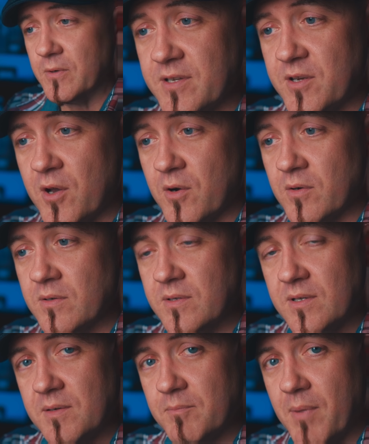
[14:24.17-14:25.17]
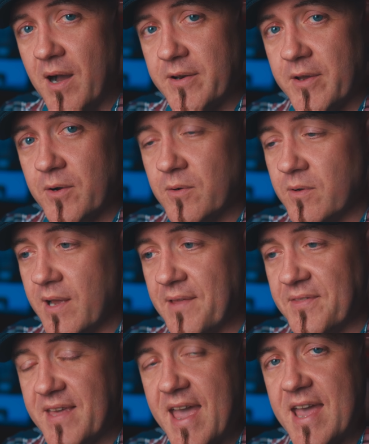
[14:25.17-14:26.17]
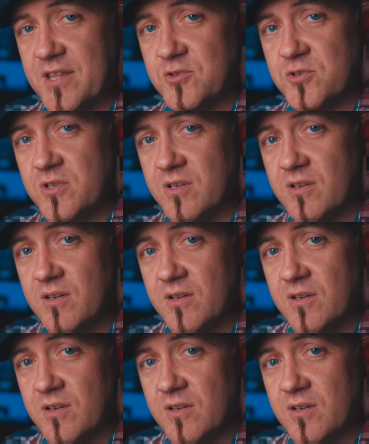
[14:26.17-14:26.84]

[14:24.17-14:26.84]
you know, Bono and The Edge